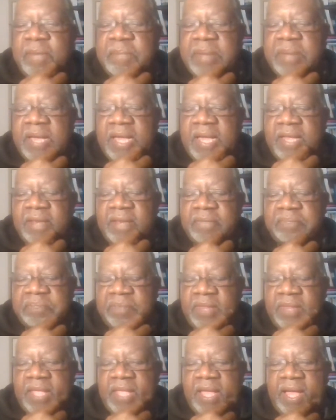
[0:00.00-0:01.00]
But
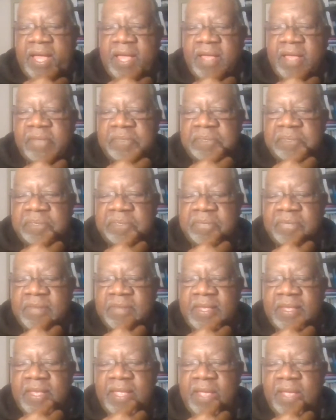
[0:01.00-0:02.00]
um,
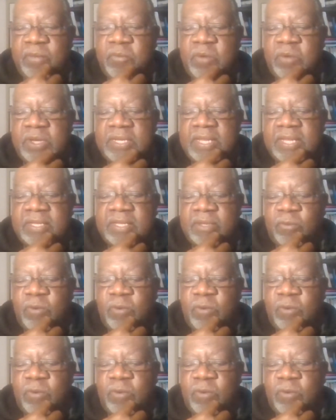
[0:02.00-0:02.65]
in the